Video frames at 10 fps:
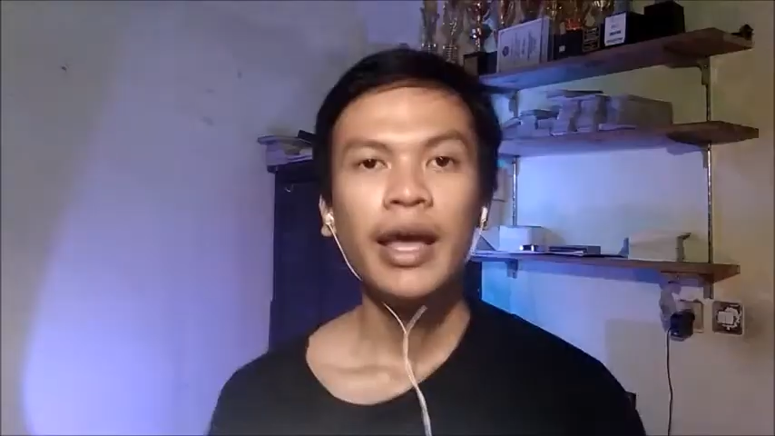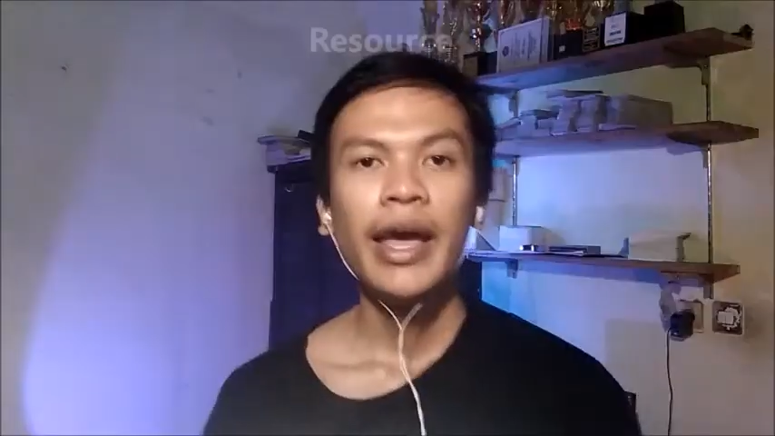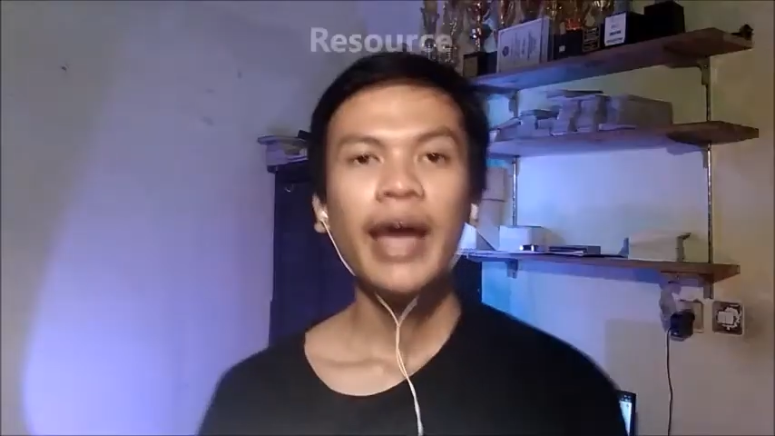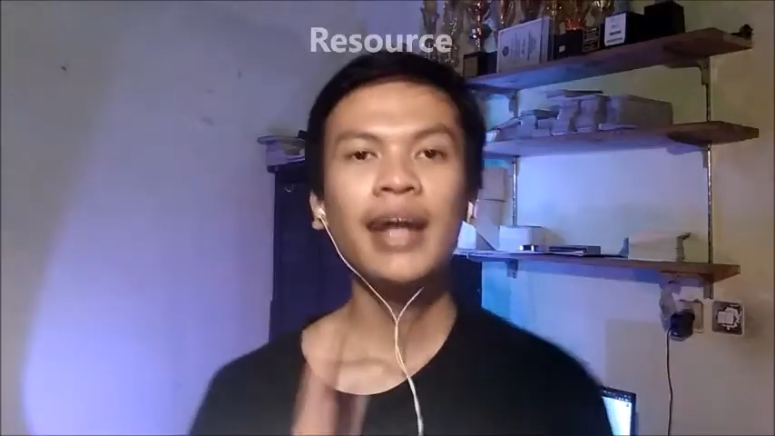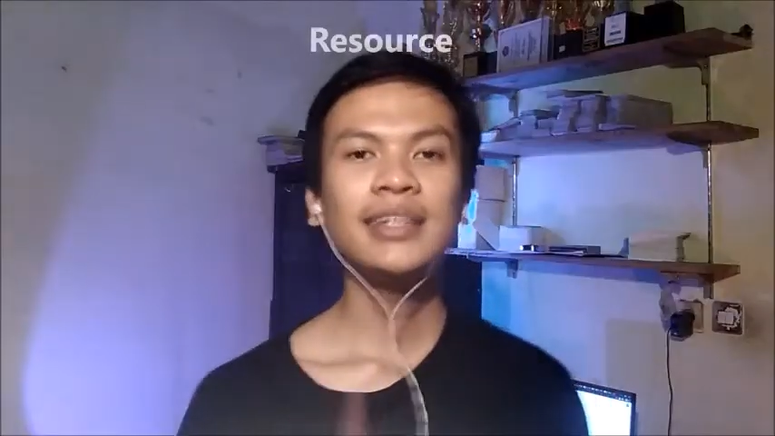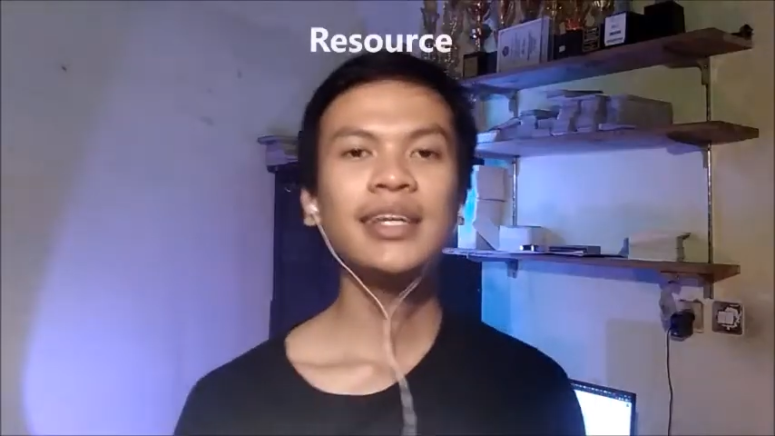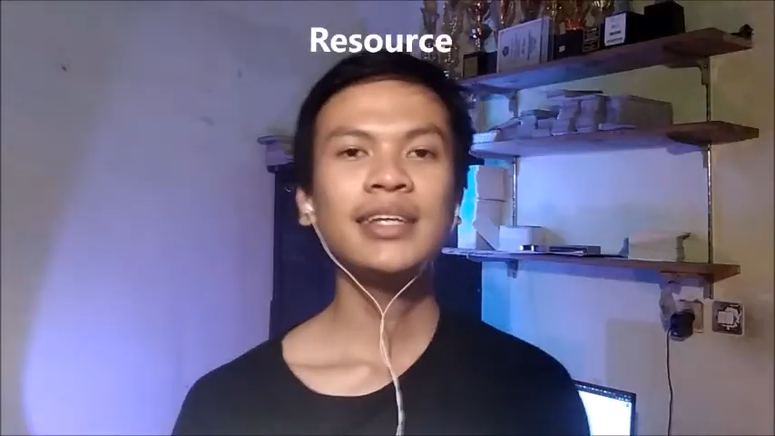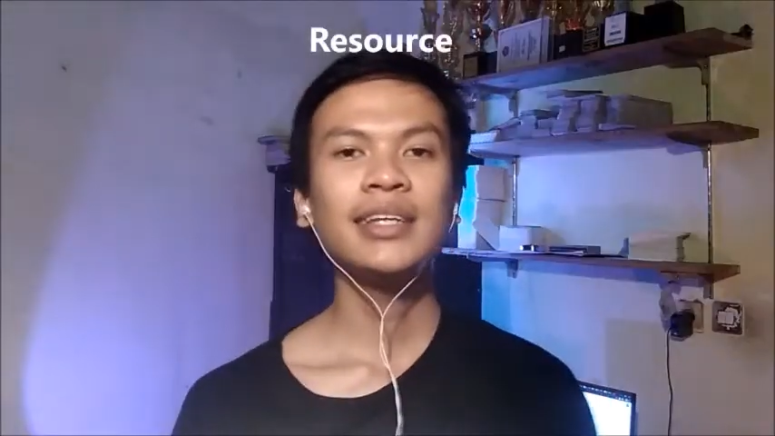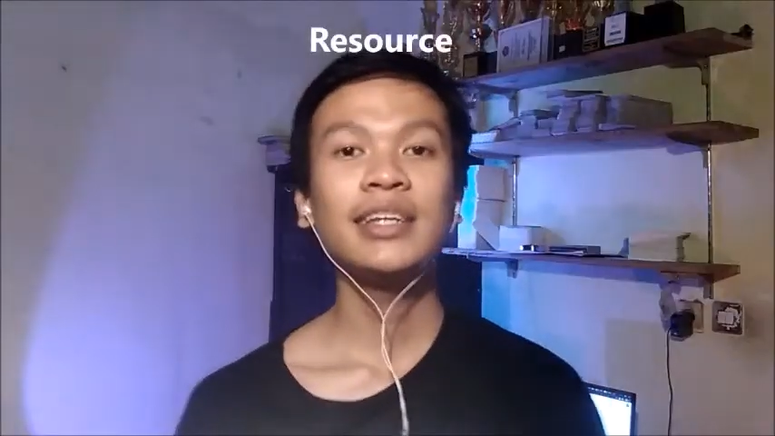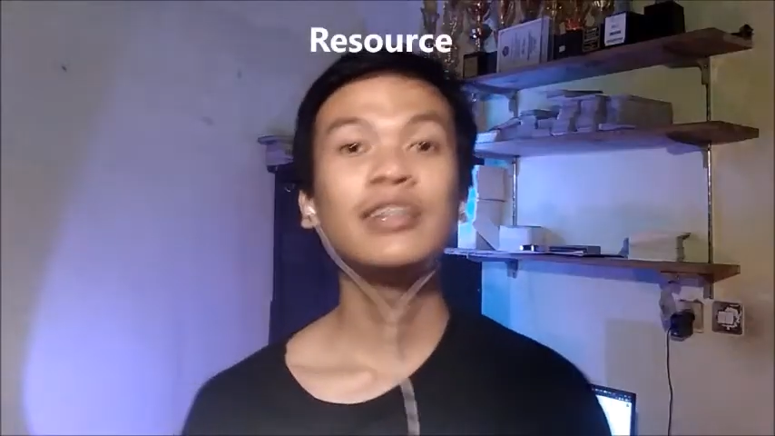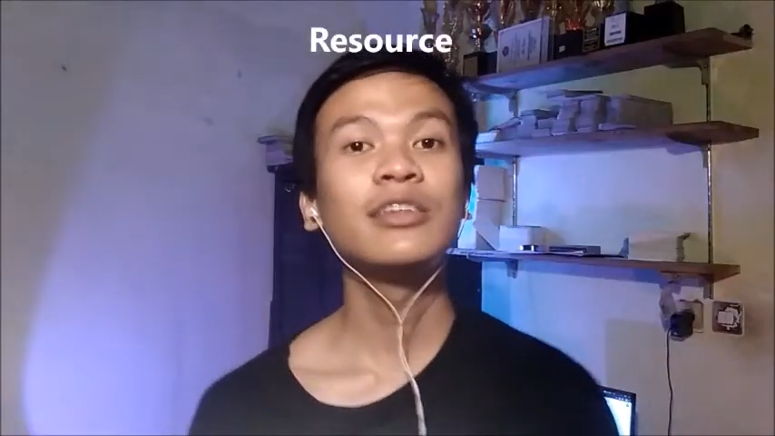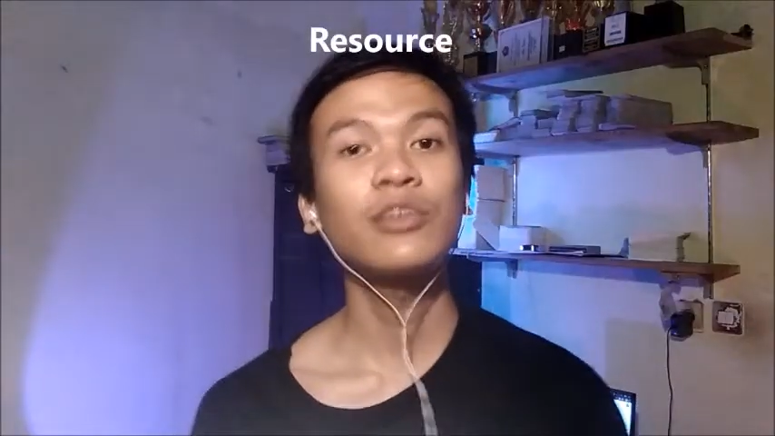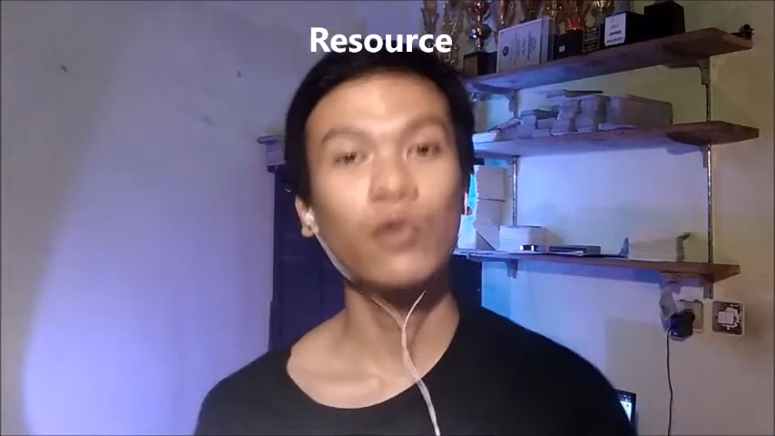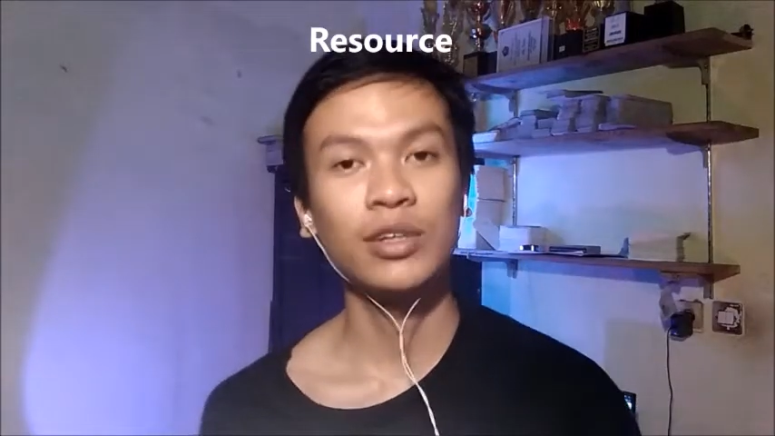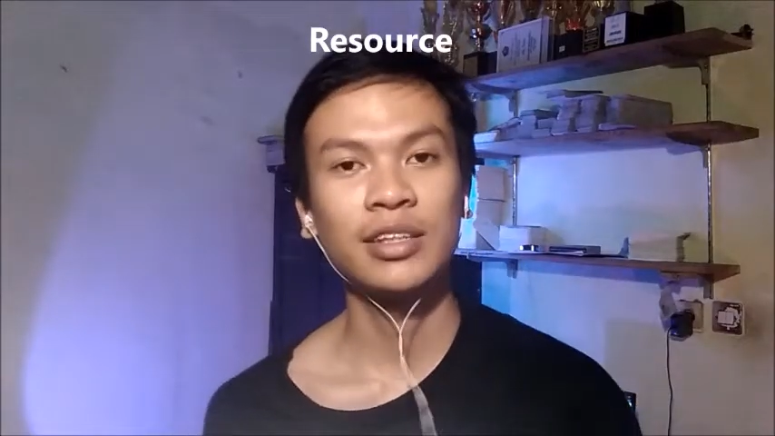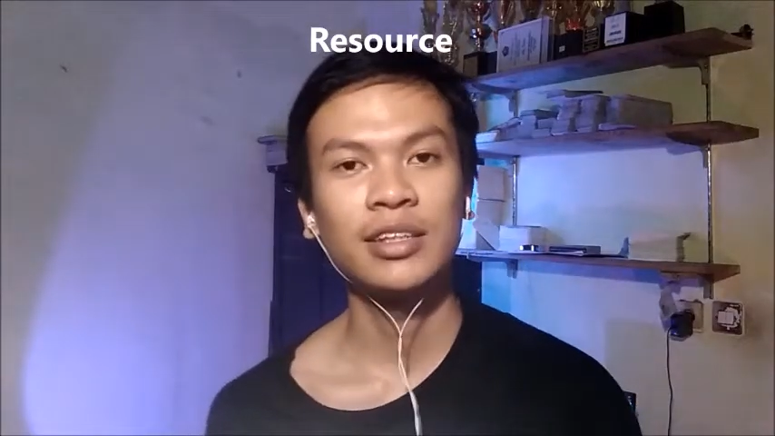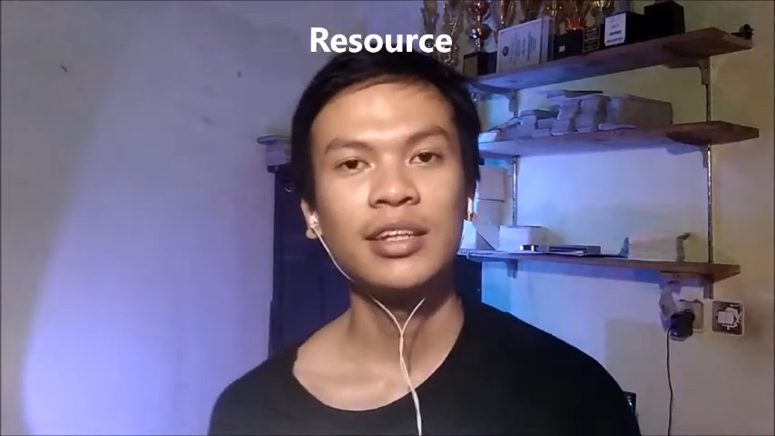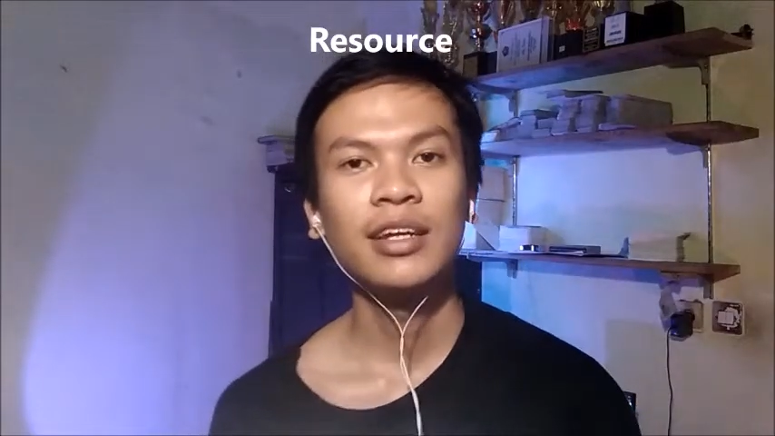And the sixth is resource.